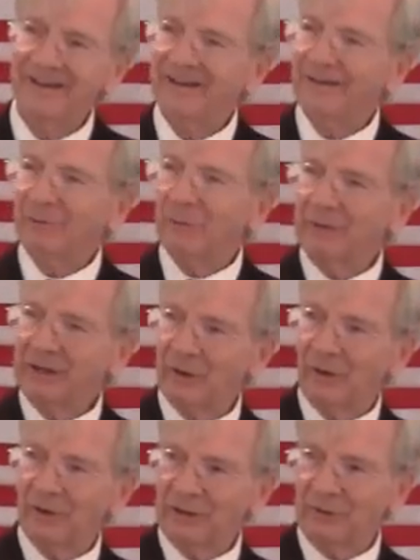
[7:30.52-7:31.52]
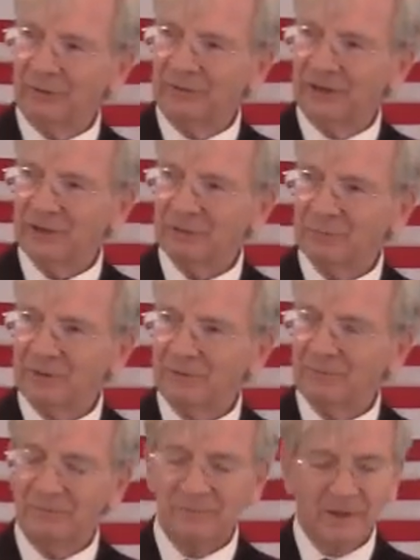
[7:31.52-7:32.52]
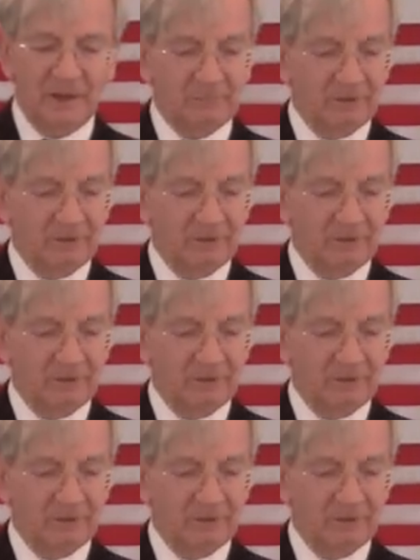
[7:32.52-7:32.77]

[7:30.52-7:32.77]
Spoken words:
what we call the Old Testament.